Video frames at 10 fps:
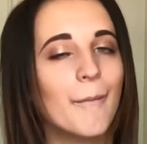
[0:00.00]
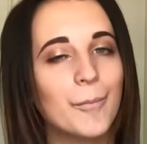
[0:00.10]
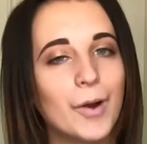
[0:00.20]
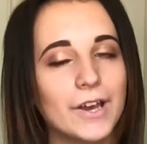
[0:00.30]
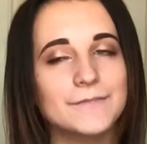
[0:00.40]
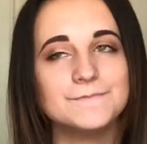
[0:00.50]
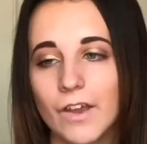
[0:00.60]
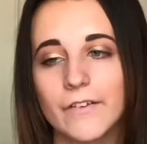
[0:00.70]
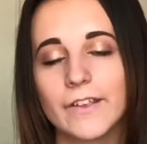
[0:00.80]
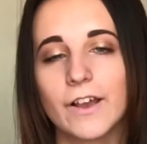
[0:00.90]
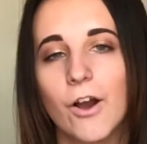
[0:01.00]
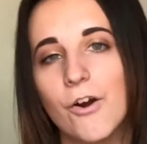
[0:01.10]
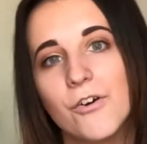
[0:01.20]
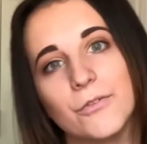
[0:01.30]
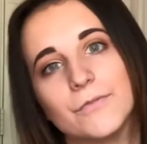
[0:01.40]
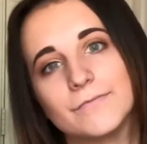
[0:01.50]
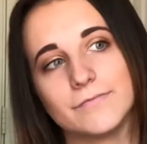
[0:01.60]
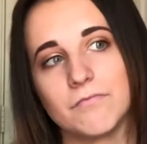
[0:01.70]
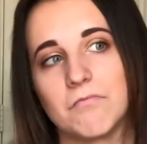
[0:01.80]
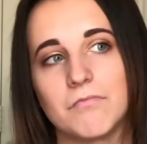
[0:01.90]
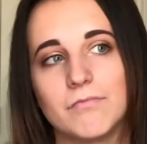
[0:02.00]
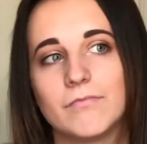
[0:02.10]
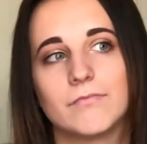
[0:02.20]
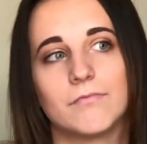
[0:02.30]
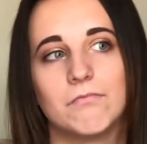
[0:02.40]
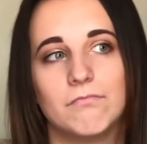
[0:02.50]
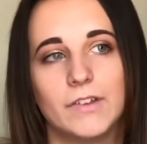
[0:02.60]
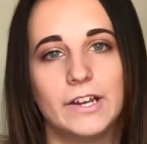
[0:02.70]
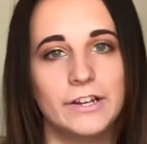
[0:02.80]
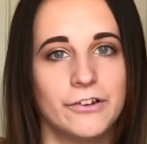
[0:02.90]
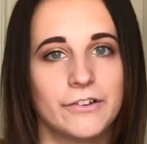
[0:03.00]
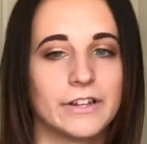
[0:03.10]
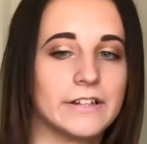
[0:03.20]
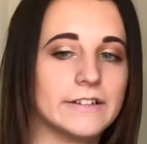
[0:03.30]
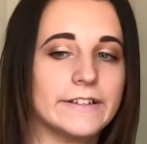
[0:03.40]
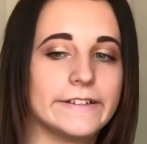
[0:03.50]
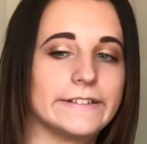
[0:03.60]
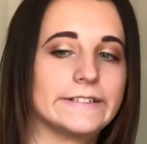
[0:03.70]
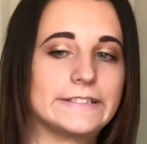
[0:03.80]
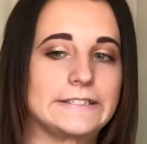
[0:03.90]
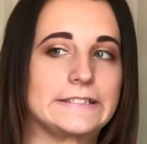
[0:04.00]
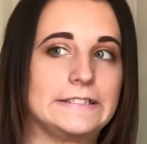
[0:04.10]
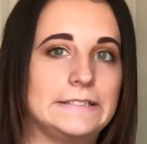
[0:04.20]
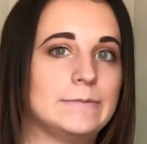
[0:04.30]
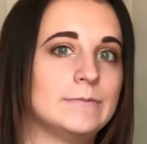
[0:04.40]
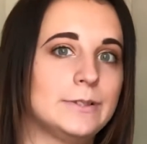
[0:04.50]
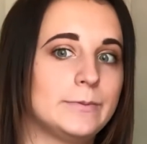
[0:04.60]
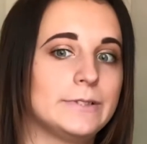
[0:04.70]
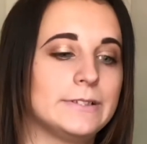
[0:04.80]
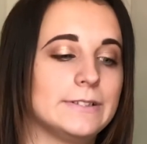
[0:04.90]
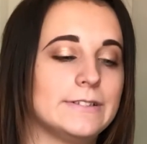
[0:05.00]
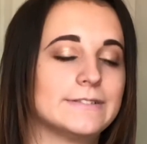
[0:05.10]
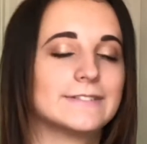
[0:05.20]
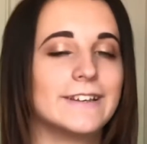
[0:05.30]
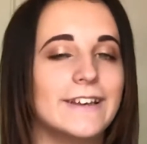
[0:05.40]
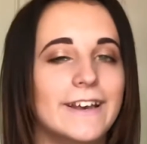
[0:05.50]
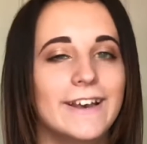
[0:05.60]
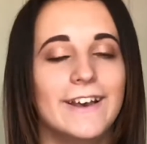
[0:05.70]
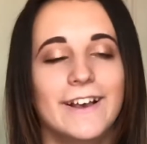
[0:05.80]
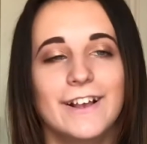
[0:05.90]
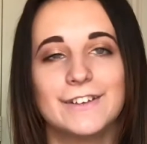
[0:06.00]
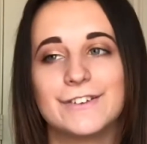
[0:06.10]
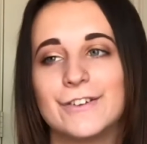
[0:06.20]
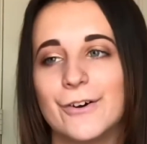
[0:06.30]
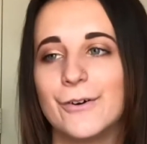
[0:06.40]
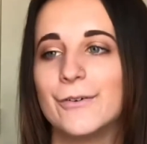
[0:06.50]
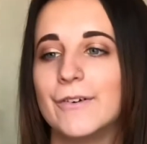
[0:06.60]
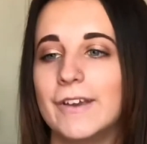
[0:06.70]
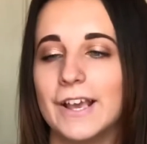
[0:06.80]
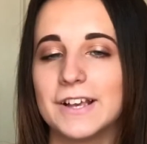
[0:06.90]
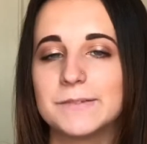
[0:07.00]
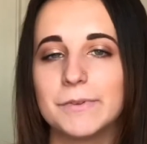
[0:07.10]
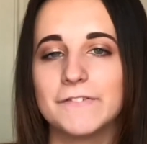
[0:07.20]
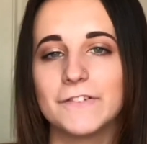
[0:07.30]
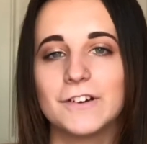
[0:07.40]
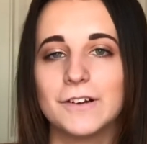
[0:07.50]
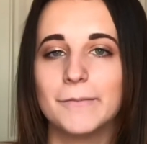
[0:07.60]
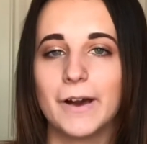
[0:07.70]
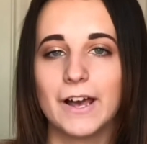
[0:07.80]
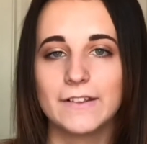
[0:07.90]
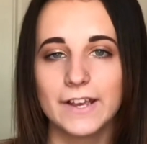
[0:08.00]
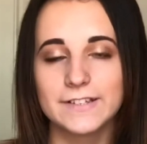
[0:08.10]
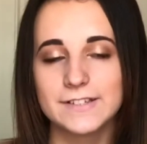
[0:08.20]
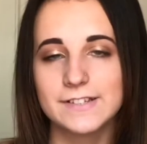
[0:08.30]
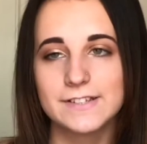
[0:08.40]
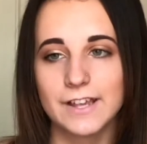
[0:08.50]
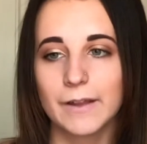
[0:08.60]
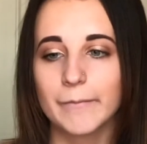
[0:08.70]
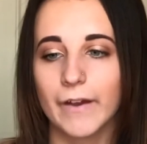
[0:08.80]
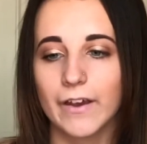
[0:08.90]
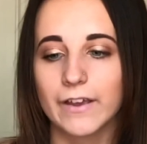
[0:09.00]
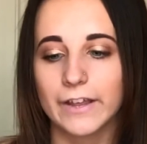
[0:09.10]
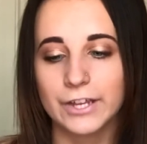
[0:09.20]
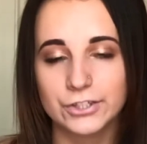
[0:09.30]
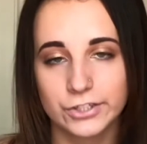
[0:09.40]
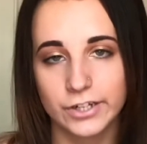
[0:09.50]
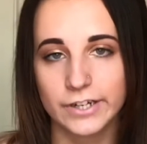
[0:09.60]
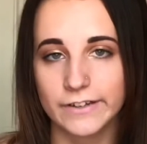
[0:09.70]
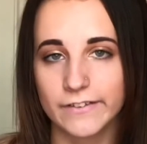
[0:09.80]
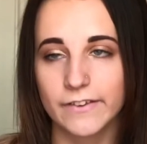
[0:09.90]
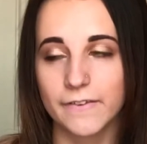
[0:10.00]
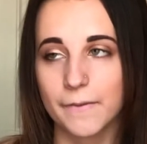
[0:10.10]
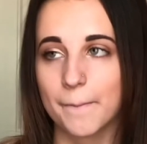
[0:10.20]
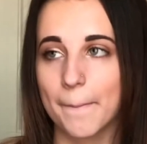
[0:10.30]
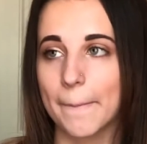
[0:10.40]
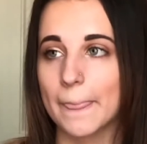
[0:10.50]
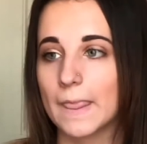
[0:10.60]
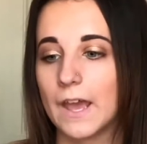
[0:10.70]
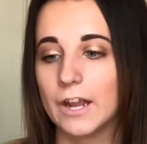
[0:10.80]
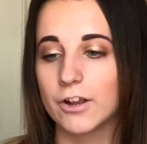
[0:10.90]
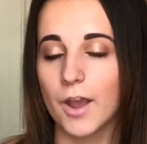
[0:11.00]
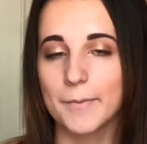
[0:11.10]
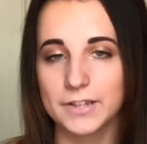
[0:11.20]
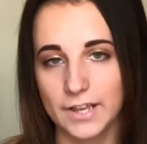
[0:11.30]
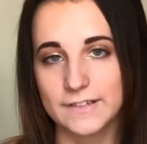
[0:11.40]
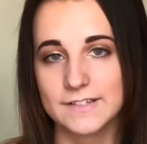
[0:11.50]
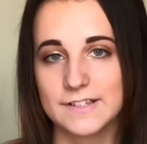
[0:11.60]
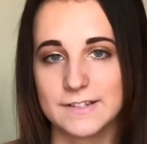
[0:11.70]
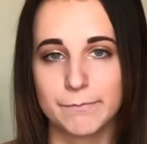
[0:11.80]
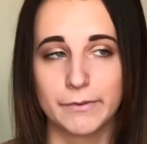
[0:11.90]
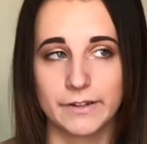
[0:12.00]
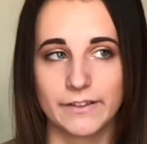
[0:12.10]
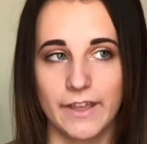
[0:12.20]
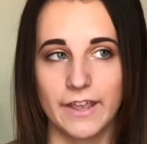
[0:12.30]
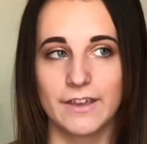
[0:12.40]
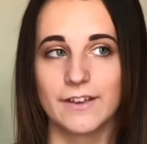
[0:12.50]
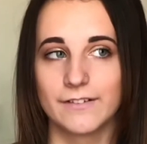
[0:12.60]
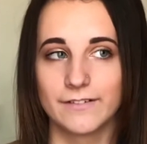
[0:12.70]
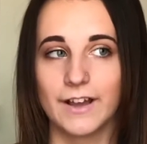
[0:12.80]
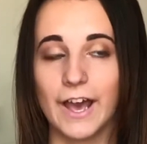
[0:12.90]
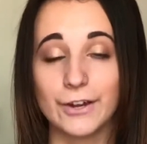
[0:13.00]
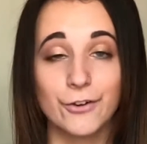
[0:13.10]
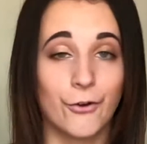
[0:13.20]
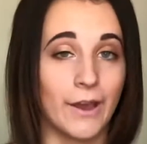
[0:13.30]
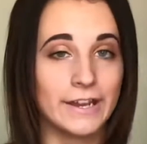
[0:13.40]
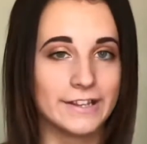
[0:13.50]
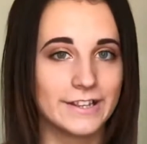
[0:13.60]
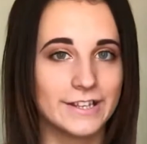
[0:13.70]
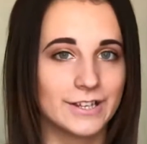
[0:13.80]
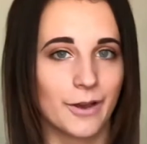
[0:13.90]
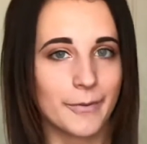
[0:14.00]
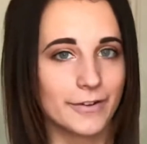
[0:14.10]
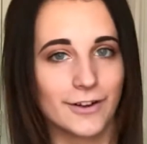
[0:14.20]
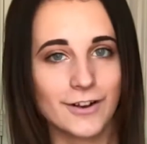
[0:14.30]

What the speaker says: But I was like, oh, I didn't know that. Like, oh God. So he asked me for my license and my insurance, and I grabbed my license, but like, I don't know anything about